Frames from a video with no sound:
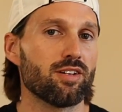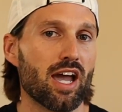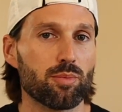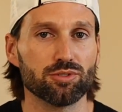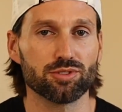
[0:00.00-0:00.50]

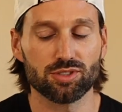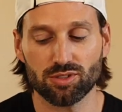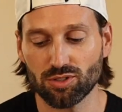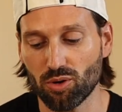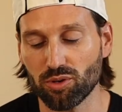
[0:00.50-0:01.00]
Apple's
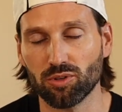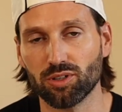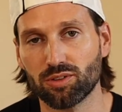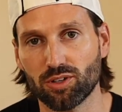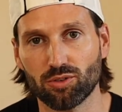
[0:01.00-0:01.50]
going
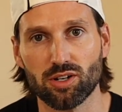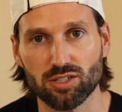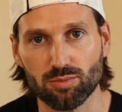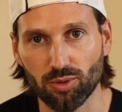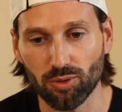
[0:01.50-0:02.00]
with across
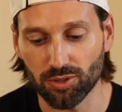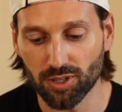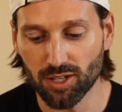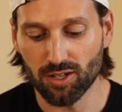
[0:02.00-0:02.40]
the board